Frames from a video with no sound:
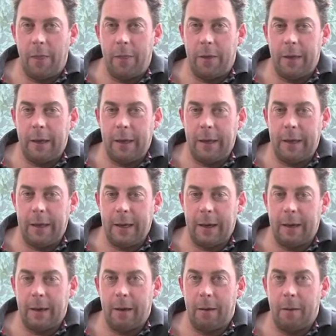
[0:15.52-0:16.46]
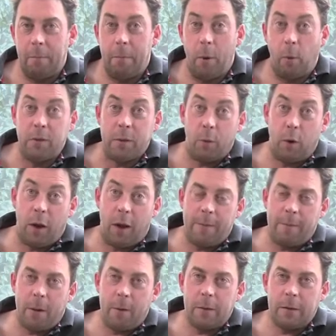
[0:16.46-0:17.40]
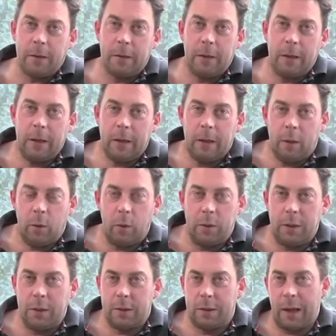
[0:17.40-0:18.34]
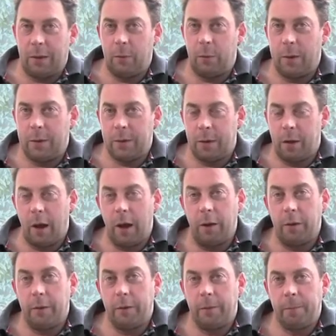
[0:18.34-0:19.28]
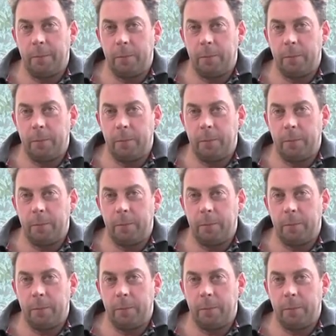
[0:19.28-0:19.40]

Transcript: the Baltimore lifeboat, which is South Western Island.